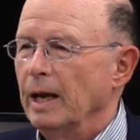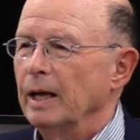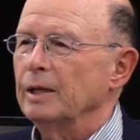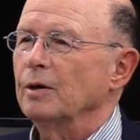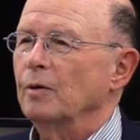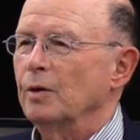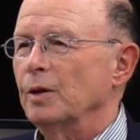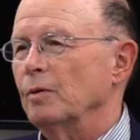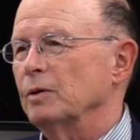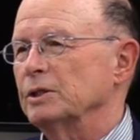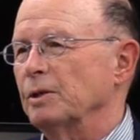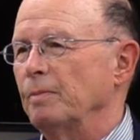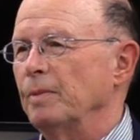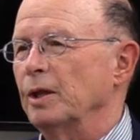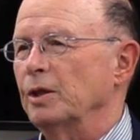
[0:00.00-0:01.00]
and there, there
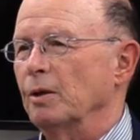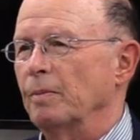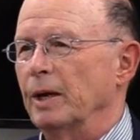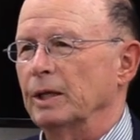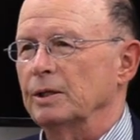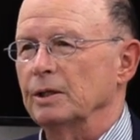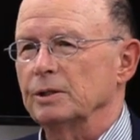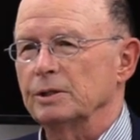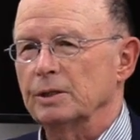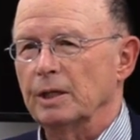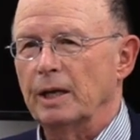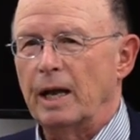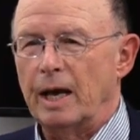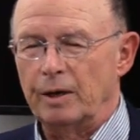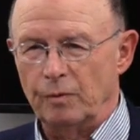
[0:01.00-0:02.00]
was a myth about this
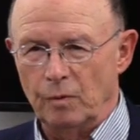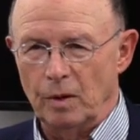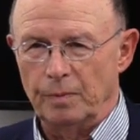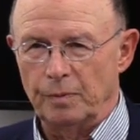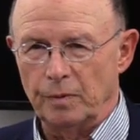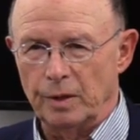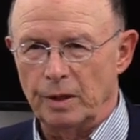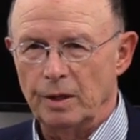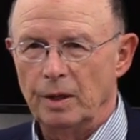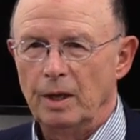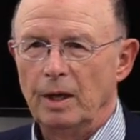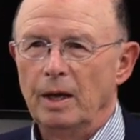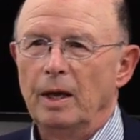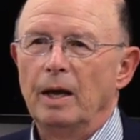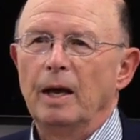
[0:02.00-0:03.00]
that I grew up
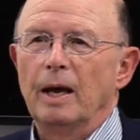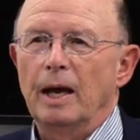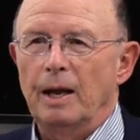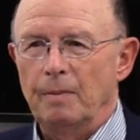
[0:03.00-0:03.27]
with,